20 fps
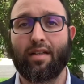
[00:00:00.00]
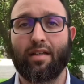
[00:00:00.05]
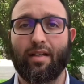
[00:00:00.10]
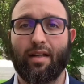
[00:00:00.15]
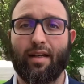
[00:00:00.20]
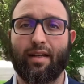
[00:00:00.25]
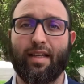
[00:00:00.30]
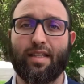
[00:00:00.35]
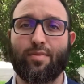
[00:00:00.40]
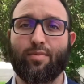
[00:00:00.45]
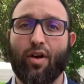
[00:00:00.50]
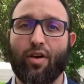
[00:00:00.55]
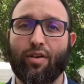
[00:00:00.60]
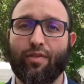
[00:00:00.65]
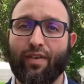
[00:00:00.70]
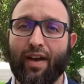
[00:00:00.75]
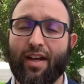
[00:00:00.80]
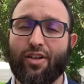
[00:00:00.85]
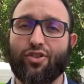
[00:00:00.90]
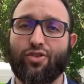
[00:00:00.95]
I guess,
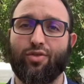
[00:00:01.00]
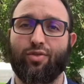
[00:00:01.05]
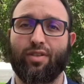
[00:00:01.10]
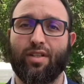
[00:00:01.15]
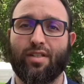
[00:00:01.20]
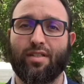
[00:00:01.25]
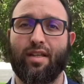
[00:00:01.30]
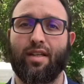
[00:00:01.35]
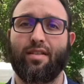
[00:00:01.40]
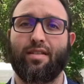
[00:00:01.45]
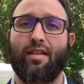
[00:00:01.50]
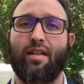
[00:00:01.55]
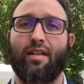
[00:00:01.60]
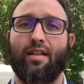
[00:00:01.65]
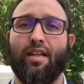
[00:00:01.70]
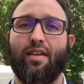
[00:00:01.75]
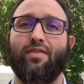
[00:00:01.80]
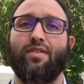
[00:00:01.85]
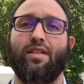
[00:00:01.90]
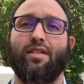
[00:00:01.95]
motivational in a sense, that it
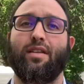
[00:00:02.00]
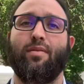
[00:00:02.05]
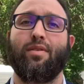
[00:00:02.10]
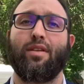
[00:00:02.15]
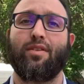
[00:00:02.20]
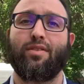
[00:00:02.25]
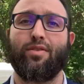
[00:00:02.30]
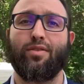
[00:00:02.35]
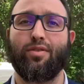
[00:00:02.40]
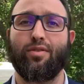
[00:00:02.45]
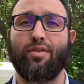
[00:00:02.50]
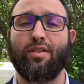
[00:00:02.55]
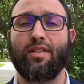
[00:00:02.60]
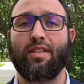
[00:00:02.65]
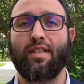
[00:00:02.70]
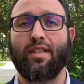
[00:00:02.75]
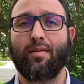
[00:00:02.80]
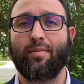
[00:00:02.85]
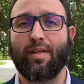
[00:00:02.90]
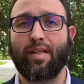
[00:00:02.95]
gives us something to
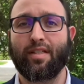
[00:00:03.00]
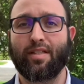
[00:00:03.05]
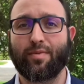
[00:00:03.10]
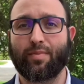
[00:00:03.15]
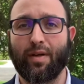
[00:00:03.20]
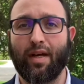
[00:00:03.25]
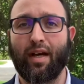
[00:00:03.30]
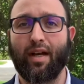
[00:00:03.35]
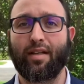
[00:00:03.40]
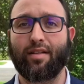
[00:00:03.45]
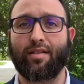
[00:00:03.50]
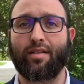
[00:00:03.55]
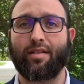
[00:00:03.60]
be inspired